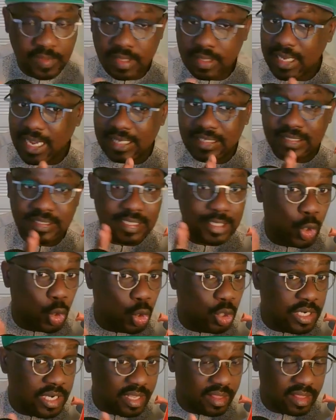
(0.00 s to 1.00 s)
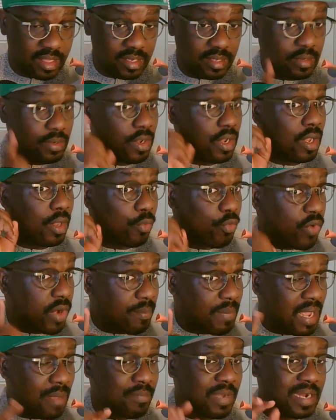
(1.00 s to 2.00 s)
That's the only thing.
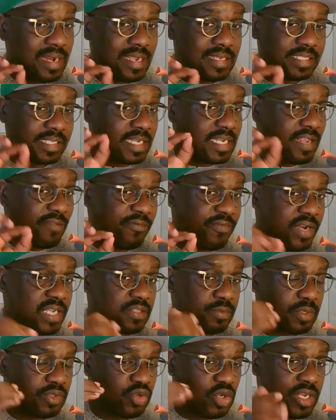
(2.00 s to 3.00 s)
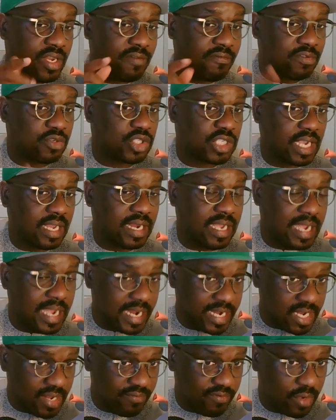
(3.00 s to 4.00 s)
Remember, there's a difference between the vagina
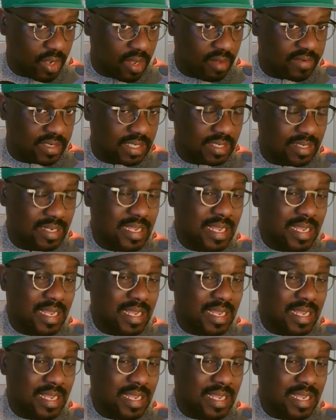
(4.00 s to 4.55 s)
and the vulva.